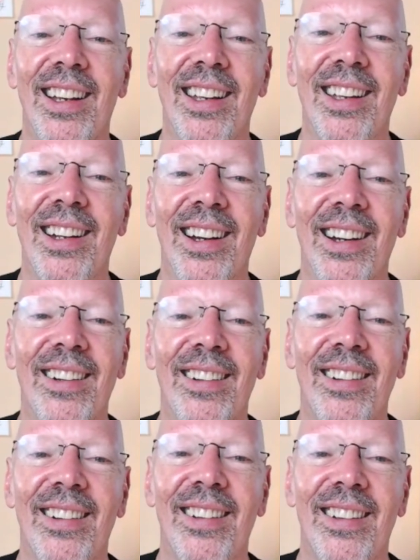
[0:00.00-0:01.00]
you know?
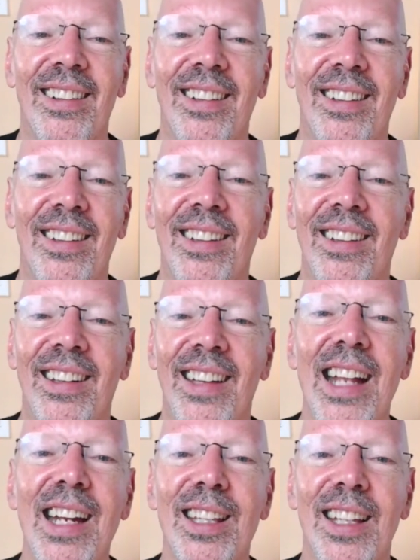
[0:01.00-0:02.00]

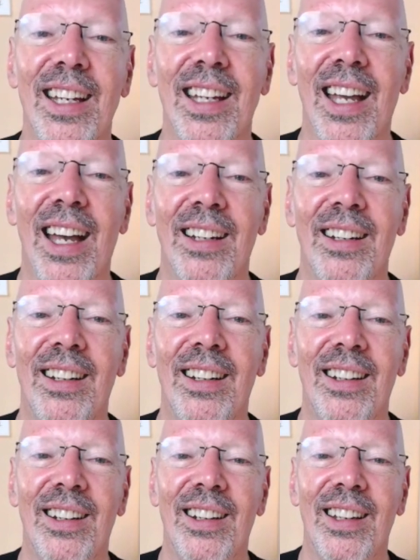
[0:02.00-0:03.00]
Anything can.
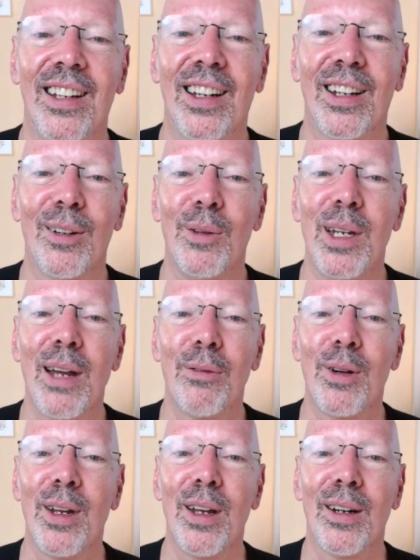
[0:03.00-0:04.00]
Yeah, we
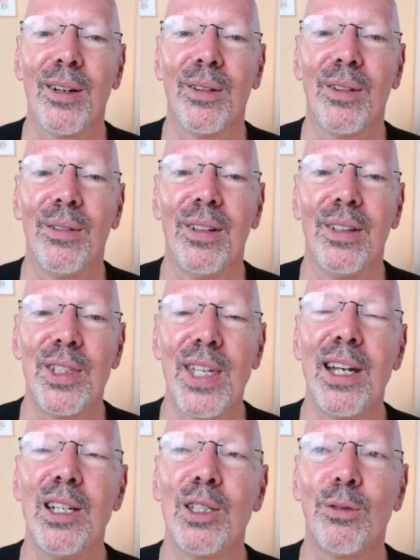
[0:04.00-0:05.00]
never know.
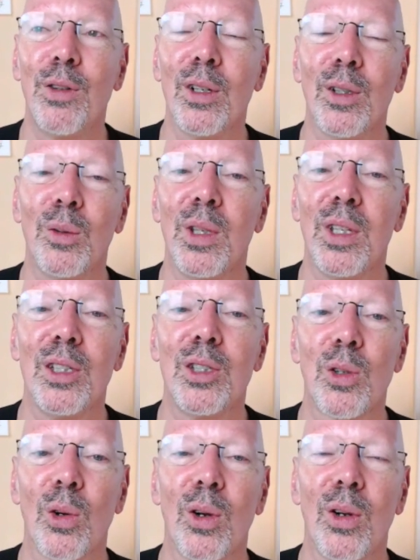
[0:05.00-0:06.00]
Zen is filled with these
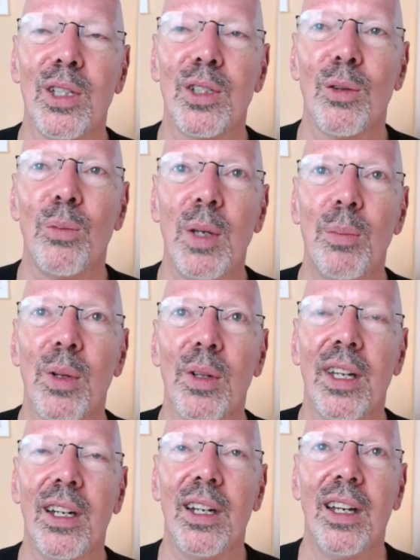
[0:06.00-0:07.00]
stories of people
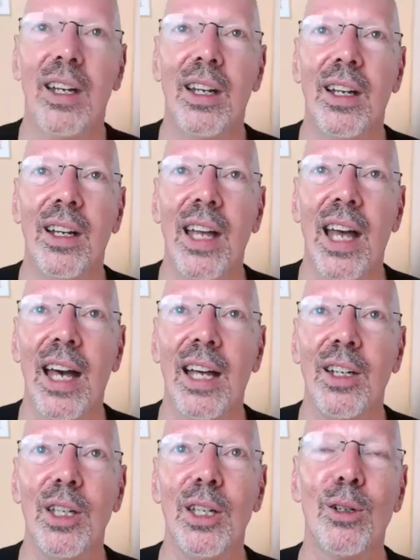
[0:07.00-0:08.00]
that had
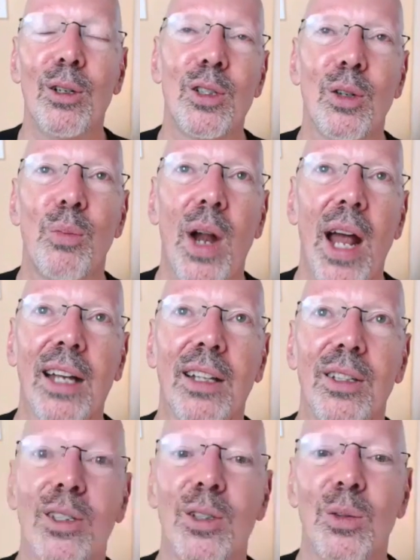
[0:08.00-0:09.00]
years of
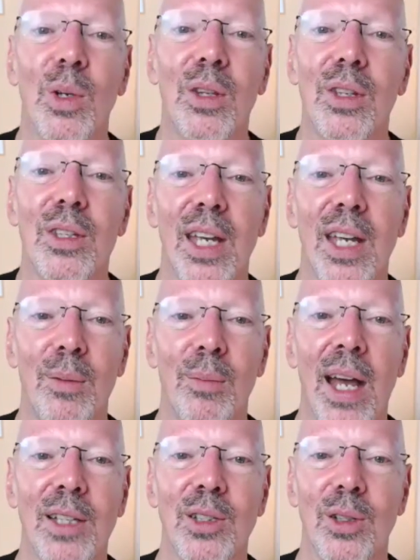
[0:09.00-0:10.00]
practice with the Zen
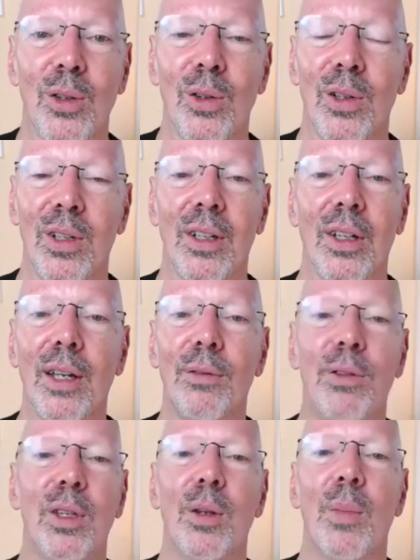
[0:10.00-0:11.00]
master and
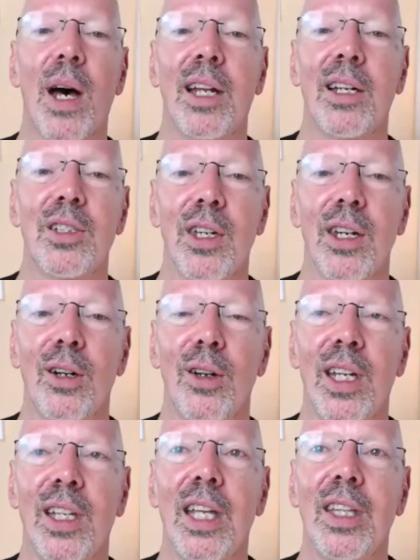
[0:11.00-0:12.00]
lived in the monastery,
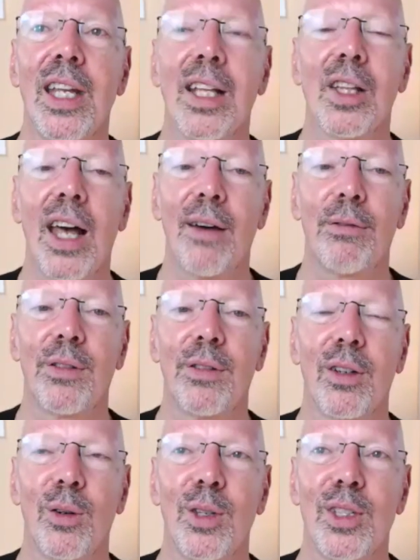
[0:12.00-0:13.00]
and then they left,
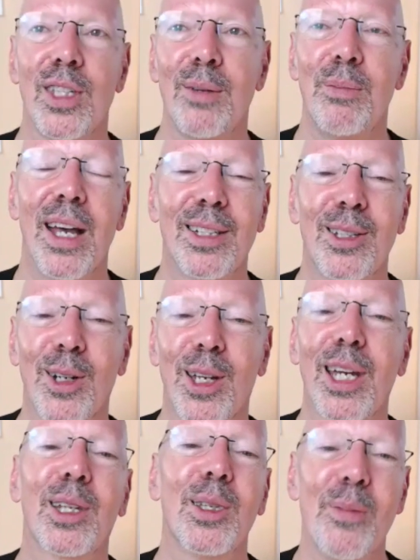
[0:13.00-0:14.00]
or the Zen master
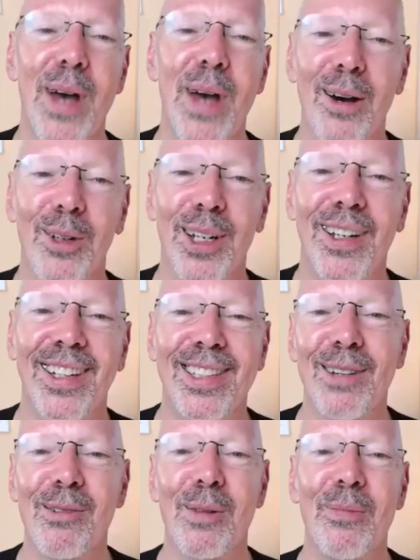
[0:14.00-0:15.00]
kicked them out as
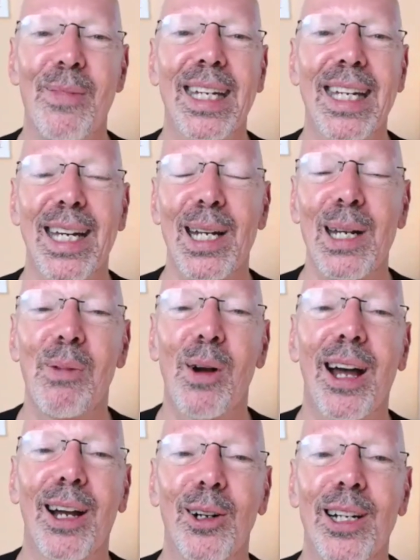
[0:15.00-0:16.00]
they weren't making any
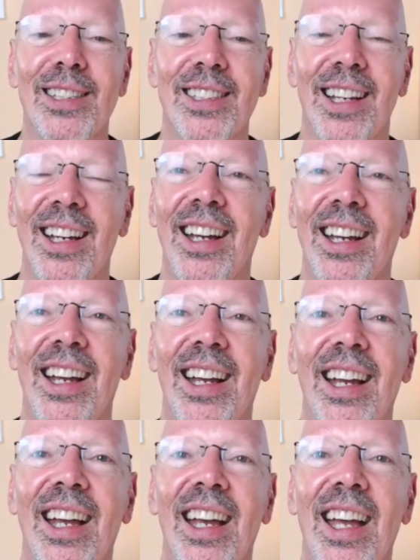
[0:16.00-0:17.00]
progress.
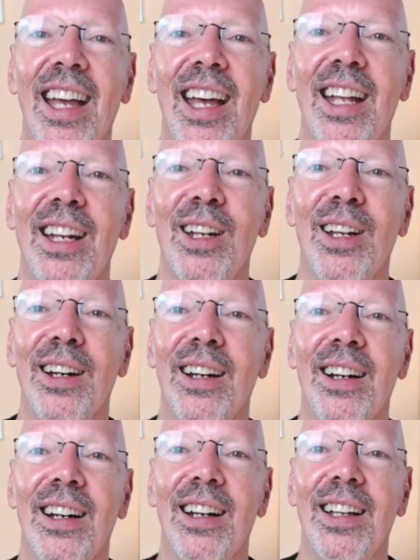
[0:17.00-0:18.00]
And uh,
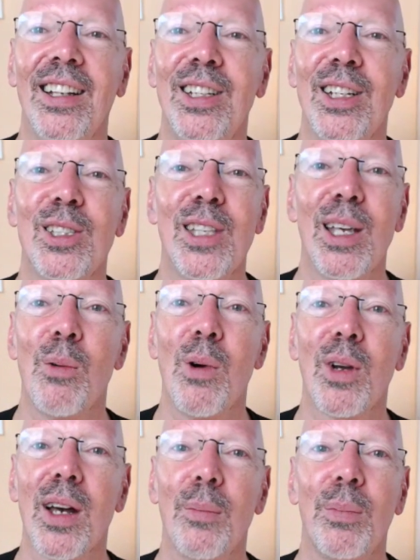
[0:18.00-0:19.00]
just they
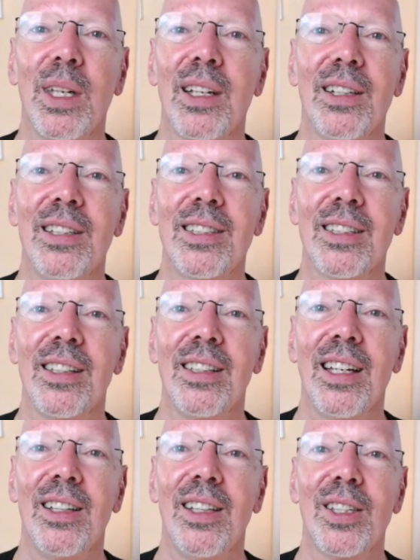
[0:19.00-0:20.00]
woke up because
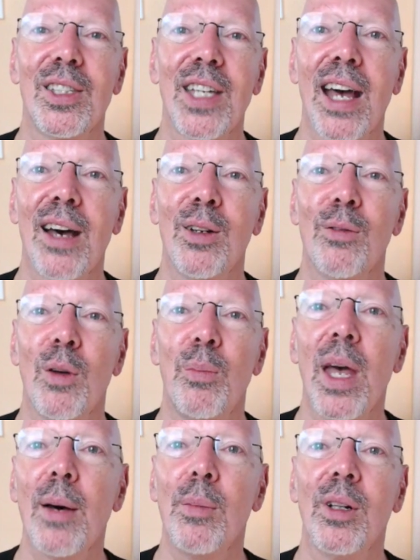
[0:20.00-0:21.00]
the, the sound of a
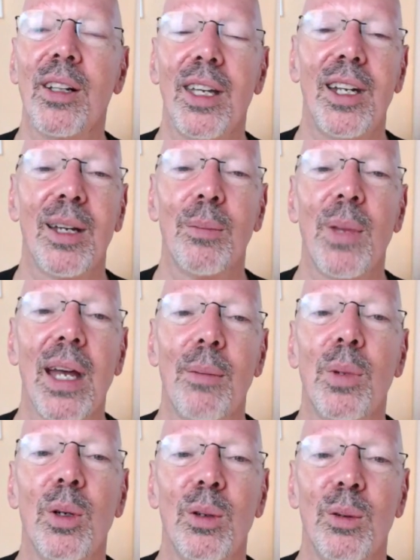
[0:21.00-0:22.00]
pebble hitting
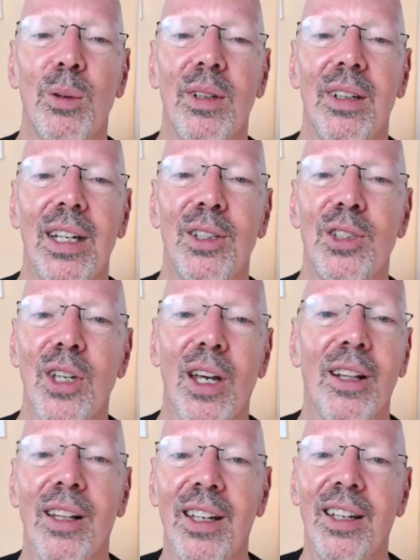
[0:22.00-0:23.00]
bamboo, and
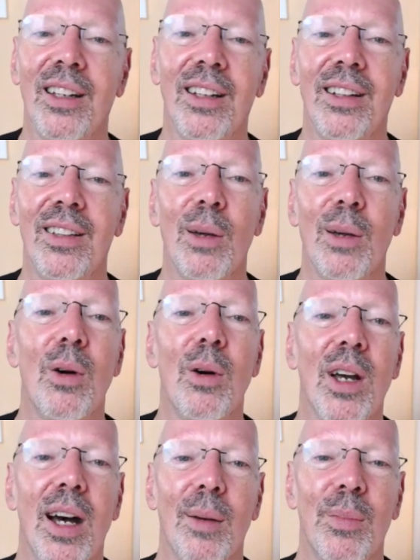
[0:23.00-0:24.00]
suddenly they woke
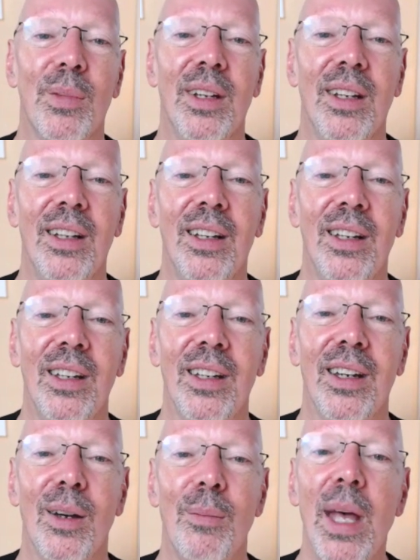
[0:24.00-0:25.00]
up.
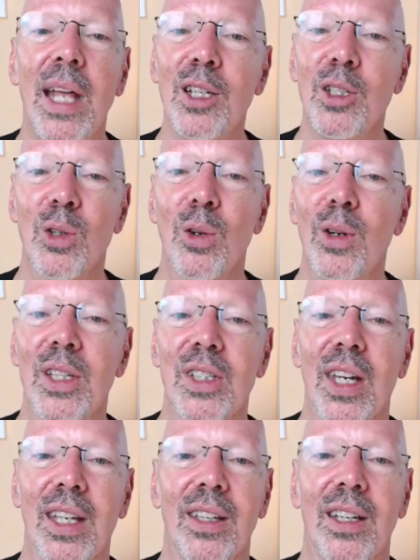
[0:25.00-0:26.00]
Yeah, many stories
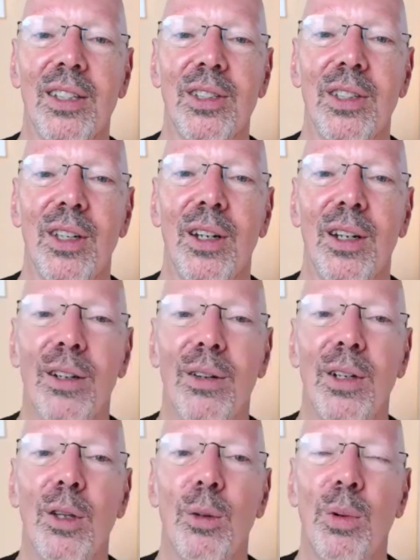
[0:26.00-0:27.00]
like this, you know.
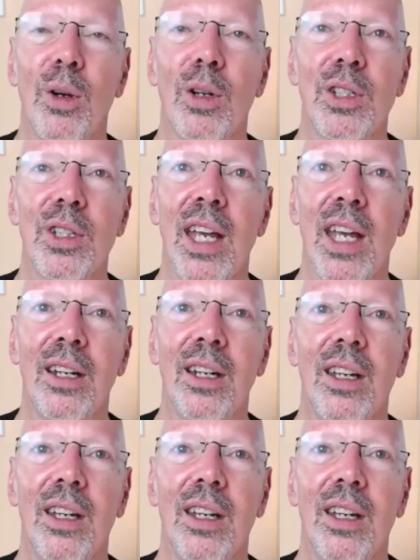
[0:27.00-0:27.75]
Another person had,